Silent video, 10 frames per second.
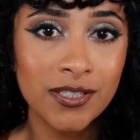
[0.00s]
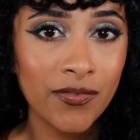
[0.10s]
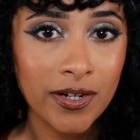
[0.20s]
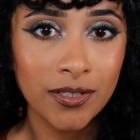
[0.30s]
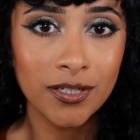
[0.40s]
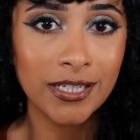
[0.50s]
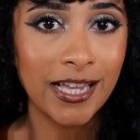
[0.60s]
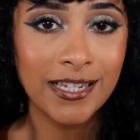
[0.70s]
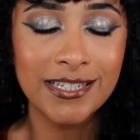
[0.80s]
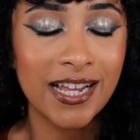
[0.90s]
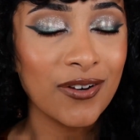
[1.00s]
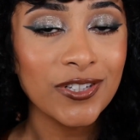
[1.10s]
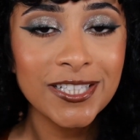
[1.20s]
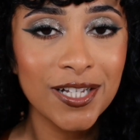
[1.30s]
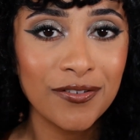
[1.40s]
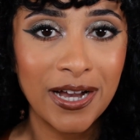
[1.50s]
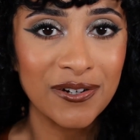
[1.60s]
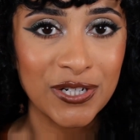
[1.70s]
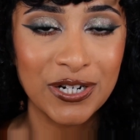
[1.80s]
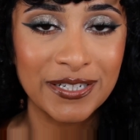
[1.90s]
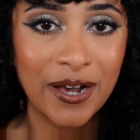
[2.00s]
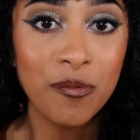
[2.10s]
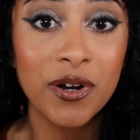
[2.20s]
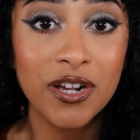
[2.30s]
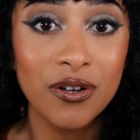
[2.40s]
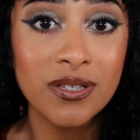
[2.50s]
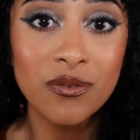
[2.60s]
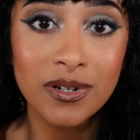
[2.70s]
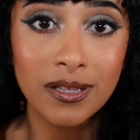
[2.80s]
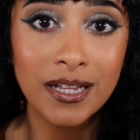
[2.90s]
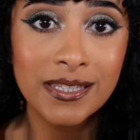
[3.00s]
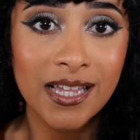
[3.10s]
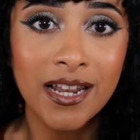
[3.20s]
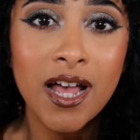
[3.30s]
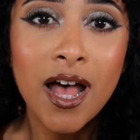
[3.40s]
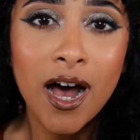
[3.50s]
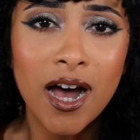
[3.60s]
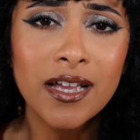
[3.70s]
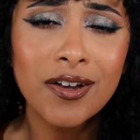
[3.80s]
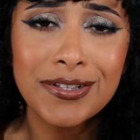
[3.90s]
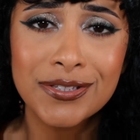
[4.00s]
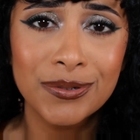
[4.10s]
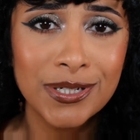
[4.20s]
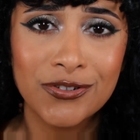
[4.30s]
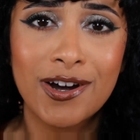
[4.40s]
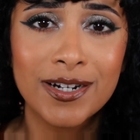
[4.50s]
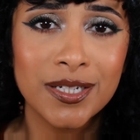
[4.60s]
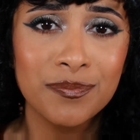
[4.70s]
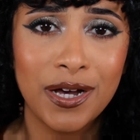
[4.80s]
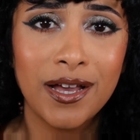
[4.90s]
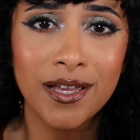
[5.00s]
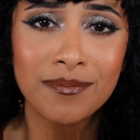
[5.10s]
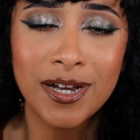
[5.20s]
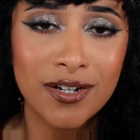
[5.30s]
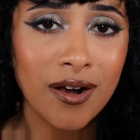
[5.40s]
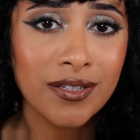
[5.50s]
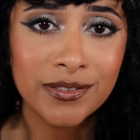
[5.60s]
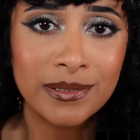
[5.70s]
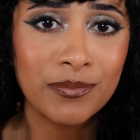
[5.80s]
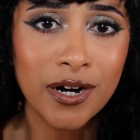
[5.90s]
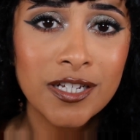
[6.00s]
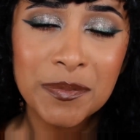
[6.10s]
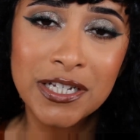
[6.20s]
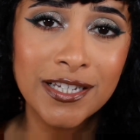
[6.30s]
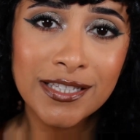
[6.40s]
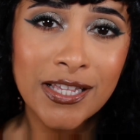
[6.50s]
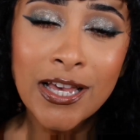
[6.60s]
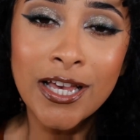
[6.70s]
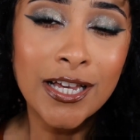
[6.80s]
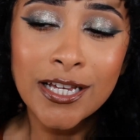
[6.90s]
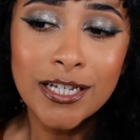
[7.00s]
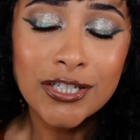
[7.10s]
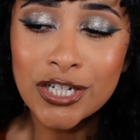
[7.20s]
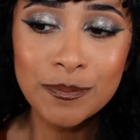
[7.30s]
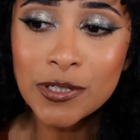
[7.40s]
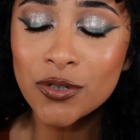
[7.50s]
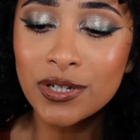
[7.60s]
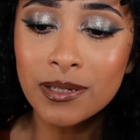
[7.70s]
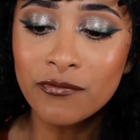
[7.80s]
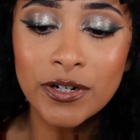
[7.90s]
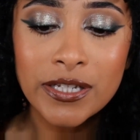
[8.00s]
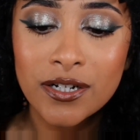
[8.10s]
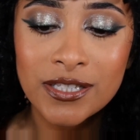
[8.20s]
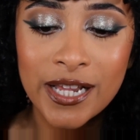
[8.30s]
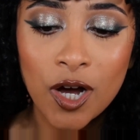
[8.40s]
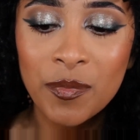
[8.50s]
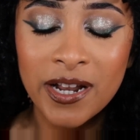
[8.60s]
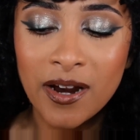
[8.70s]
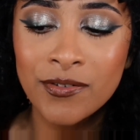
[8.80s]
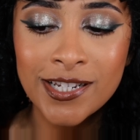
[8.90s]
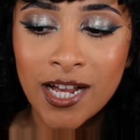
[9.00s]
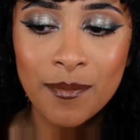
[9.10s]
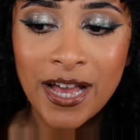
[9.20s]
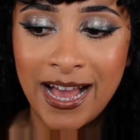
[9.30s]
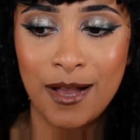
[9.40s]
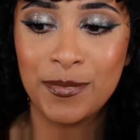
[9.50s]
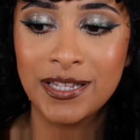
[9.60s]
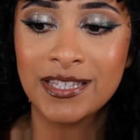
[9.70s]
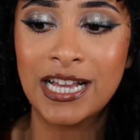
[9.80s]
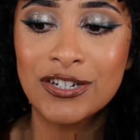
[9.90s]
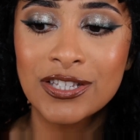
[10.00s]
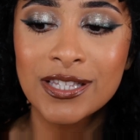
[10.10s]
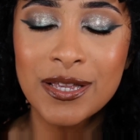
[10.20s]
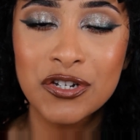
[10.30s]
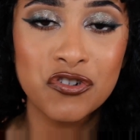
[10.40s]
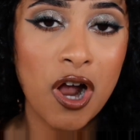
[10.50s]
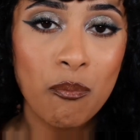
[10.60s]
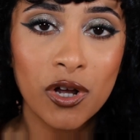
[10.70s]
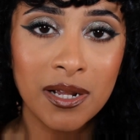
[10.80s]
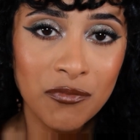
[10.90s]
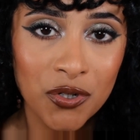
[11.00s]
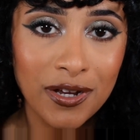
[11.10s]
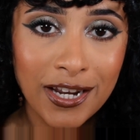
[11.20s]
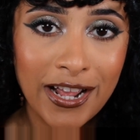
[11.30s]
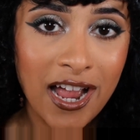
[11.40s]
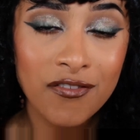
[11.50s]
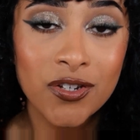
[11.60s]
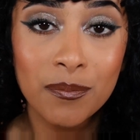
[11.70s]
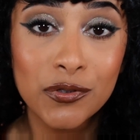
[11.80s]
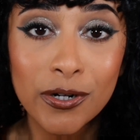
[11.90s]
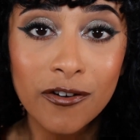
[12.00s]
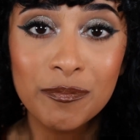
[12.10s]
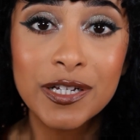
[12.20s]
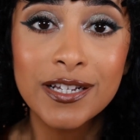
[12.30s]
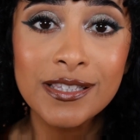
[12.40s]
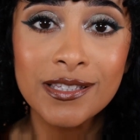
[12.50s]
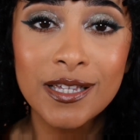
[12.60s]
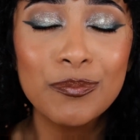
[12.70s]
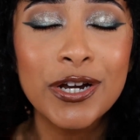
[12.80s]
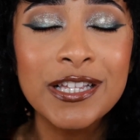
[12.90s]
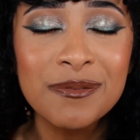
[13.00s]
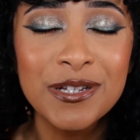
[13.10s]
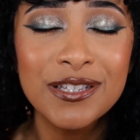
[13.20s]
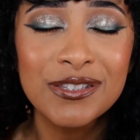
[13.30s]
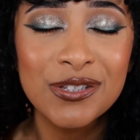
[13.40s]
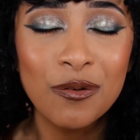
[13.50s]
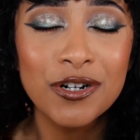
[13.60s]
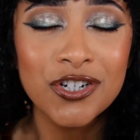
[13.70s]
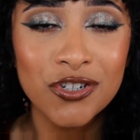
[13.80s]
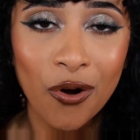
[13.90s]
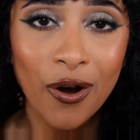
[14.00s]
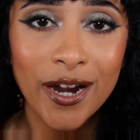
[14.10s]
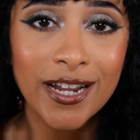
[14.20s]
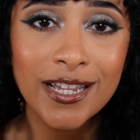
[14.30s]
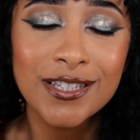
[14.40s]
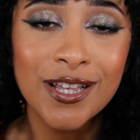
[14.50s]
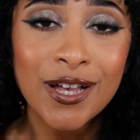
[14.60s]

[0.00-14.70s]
the final look, and I really love how it turned out, but I also realized that I got so distracted by my dog's sleep barks because she's been doing them for years now, but every time it happens, I just like drop what I'm doing and I have to observe because it brings me so much joy. It's